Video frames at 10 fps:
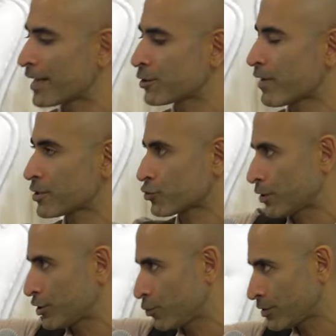at the
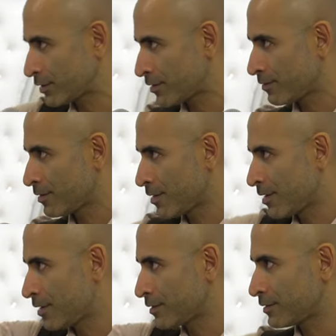restaurant, she was
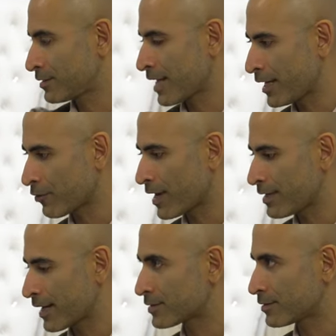standing
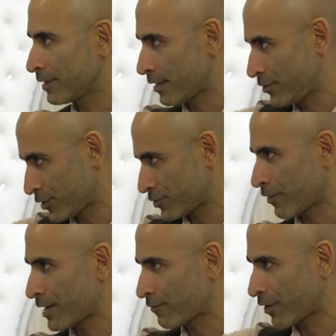right next, just
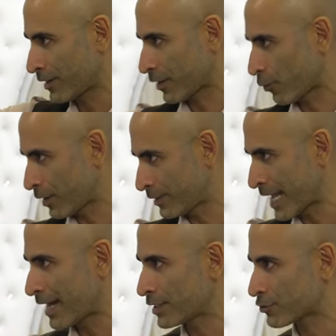right in front, like where
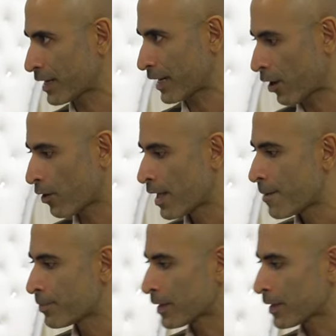dad is right now.